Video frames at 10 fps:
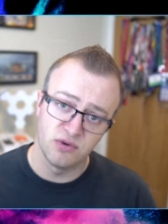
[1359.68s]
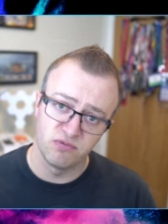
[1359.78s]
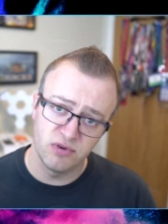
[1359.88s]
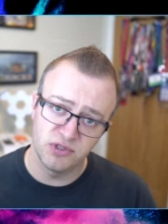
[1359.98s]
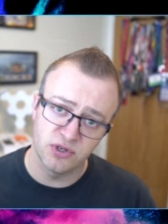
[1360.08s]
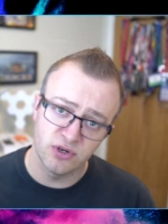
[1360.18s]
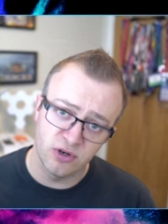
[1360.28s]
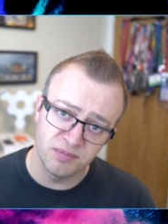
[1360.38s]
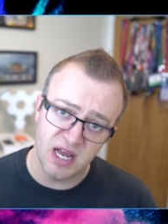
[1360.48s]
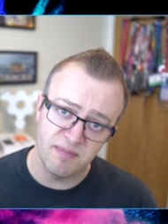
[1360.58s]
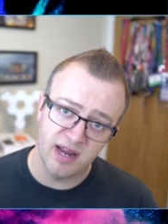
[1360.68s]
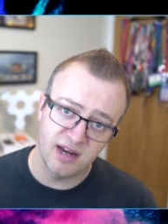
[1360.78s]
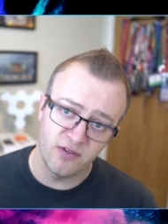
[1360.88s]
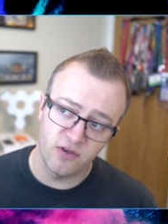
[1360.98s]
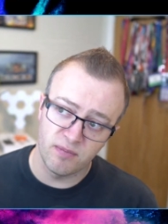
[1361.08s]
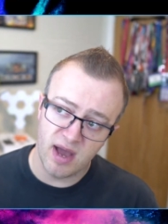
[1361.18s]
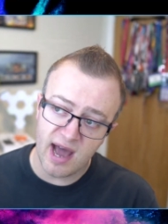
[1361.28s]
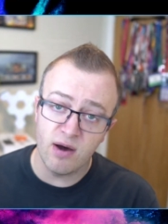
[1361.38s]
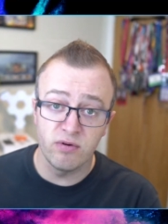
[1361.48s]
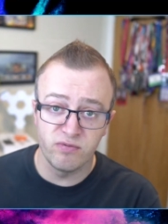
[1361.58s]
the root store update mechanism
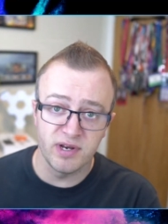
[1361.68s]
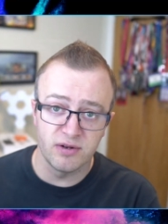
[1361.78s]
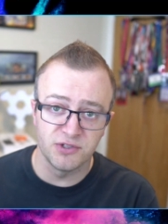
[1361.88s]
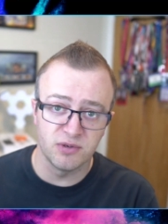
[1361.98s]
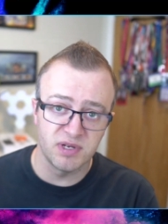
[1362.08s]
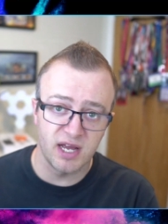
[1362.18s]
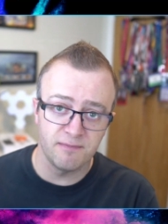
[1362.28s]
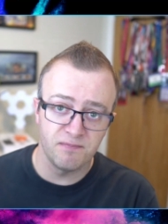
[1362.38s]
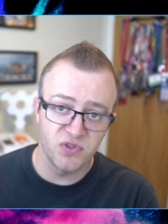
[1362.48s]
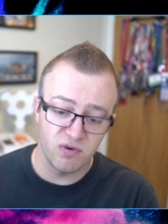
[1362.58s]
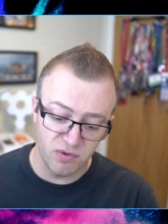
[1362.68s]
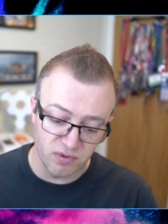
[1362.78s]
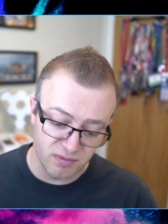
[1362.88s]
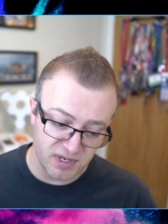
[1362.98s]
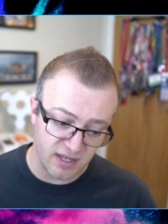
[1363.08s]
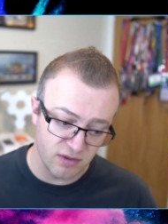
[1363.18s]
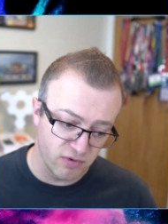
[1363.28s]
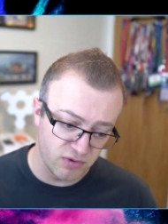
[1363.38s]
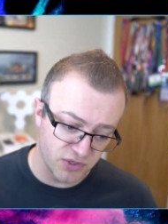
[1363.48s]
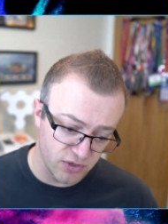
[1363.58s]
out of Windows Update. So if you want to update the
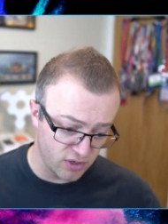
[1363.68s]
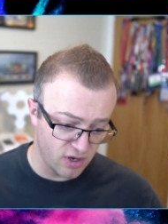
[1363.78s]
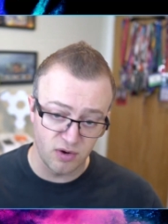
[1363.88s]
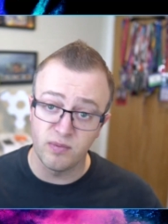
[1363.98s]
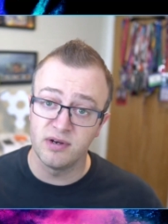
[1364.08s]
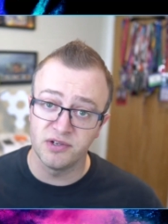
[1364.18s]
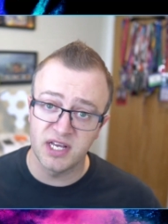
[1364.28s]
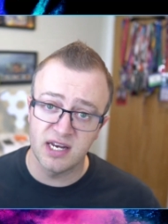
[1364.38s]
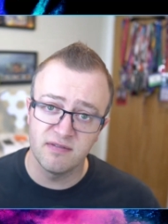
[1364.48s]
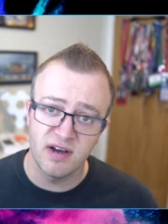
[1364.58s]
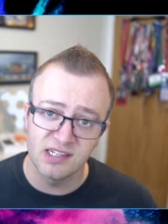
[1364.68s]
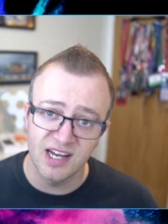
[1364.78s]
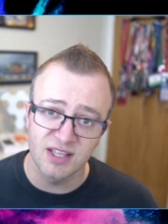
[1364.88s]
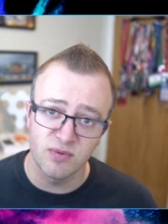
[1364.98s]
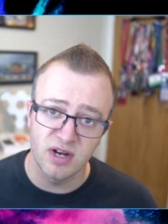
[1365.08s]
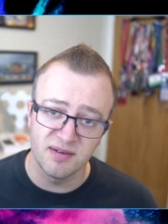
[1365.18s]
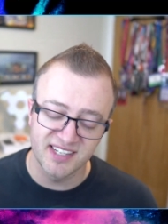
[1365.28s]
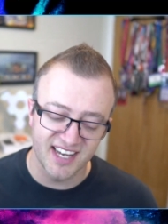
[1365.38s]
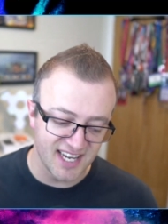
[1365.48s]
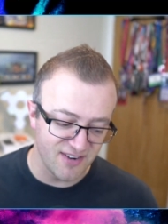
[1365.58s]
root store on a Windows 10 device like the one I'm
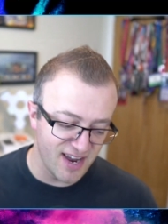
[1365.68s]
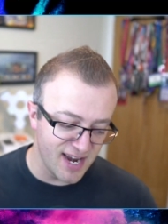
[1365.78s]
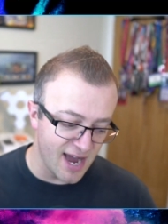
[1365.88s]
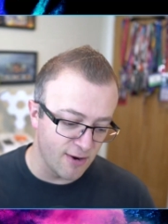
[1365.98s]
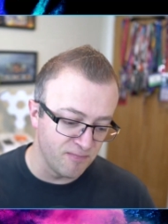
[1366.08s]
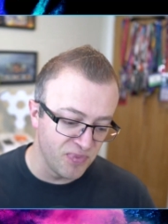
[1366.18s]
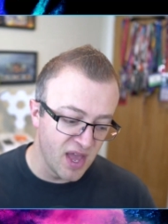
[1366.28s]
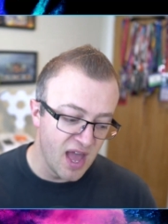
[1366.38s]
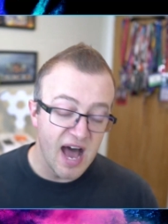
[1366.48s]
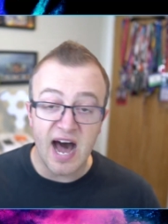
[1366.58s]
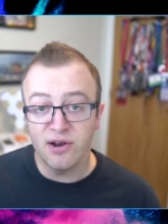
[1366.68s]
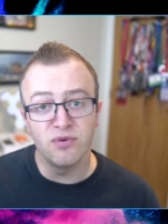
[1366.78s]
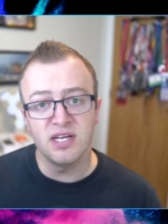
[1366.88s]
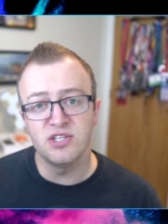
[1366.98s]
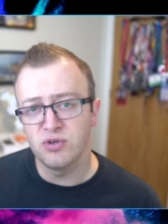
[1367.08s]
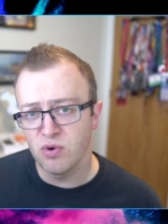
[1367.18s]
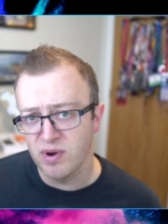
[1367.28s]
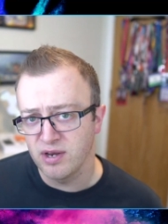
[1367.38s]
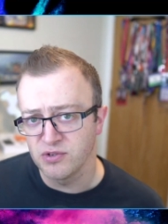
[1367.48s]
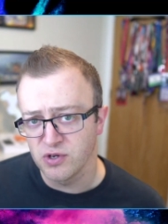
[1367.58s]
sat at right now, I don't need to do a
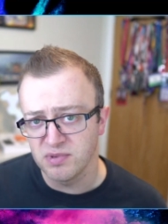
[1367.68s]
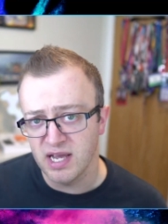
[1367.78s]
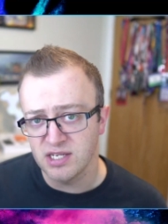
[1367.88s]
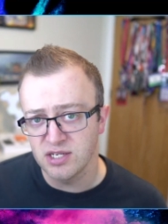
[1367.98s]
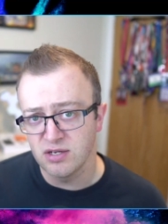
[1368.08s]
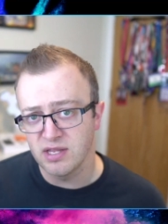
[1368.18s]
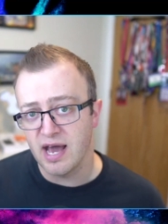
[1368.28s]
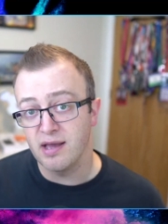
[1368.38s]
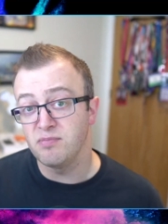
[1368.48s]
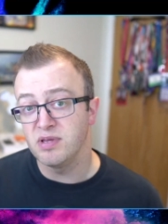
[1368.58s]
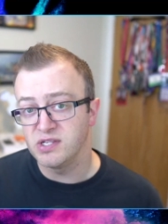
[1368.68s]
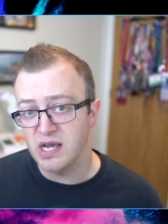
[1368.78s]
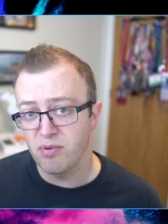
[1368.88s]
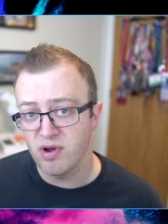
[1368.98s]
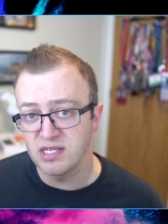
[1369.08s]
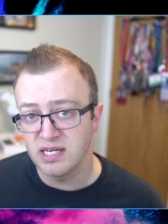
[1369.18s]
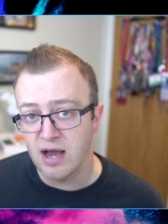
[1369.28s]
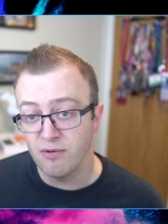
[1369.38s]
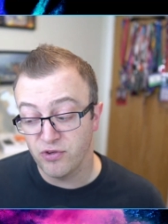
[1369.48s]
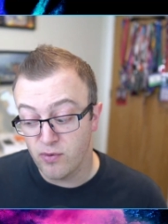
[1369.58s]
Windows Update to do that. It's been separated
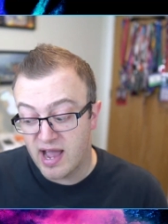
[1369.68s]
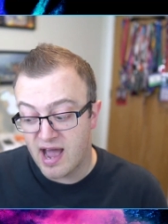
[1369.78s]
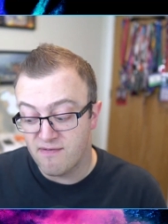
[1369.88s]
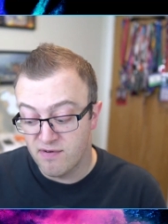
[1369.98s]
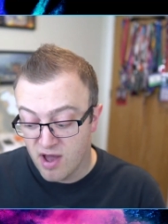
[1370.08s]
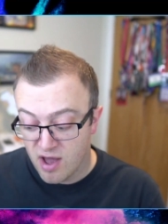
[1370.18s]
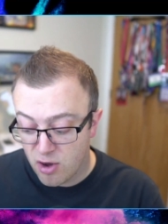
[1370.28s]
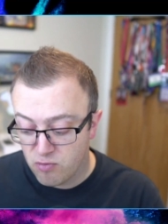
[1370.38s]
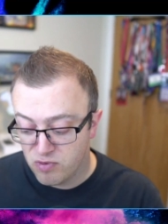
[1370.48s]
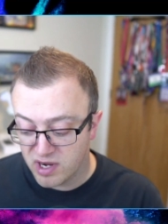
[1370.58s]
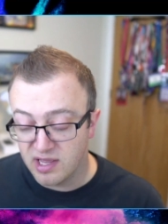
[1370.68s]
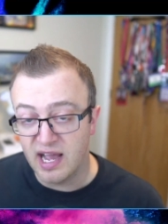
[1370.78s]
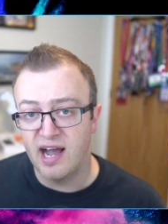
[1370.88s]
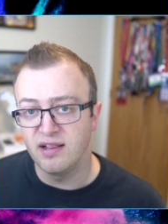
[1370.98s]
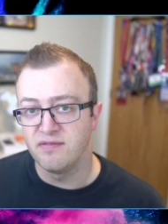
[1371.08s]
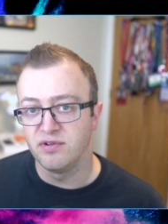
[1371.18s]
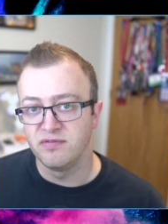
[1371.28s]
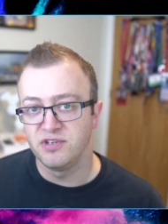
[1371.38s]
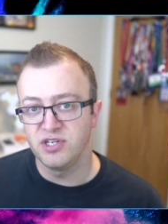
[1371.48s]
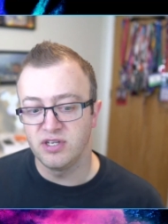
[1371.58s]
out. So I have a really high level
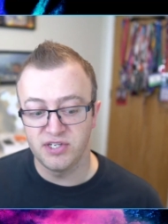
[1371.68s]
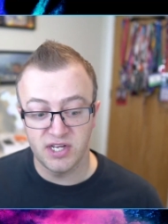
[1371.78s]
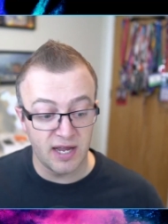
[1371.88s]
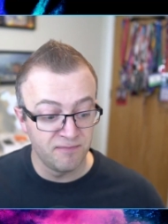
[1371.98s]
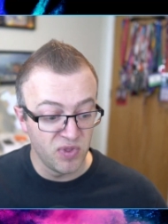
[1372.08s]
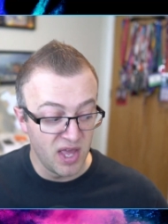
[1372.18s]
of agility